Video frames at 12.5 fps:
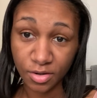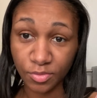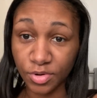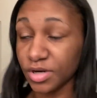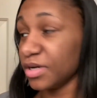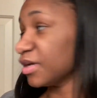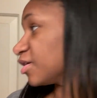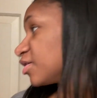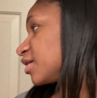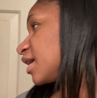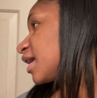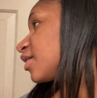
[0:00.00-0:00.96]
we're in
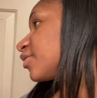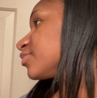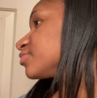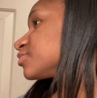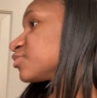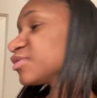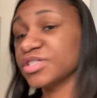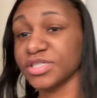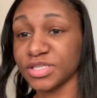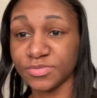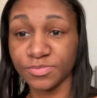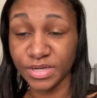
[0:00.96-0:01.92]
here now. We're
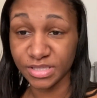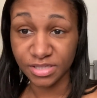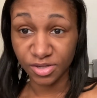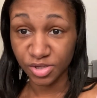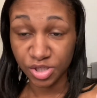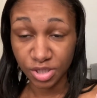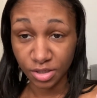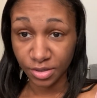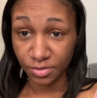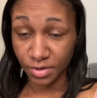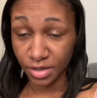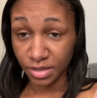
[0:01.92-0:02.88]
just basically
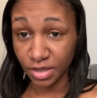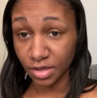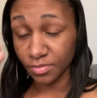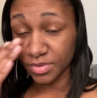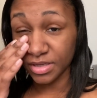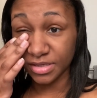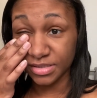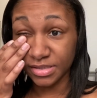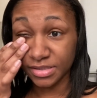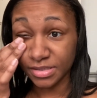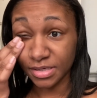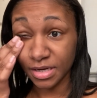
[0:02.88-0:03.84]
chilling right now because
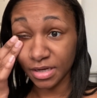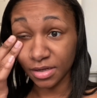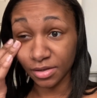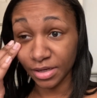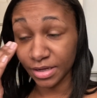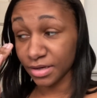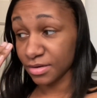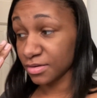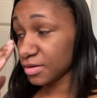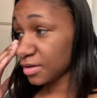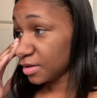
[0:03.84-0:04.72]
it's getting late.